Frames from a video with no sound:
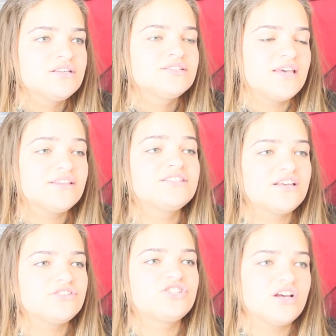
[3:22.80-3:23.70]
Sally
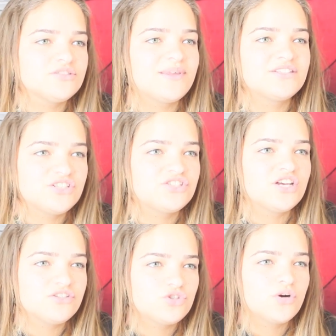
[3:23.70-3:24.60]
sells shells by the
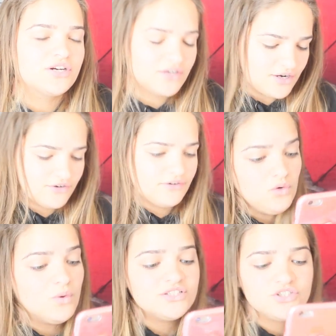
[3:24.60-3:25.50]
seashell shore. I don't
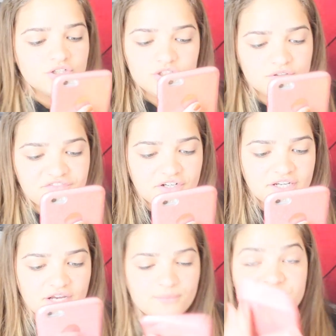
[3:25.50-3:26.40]
know. What's your cure for
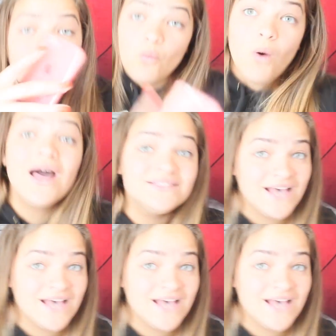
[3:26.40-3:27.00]
hiccups? One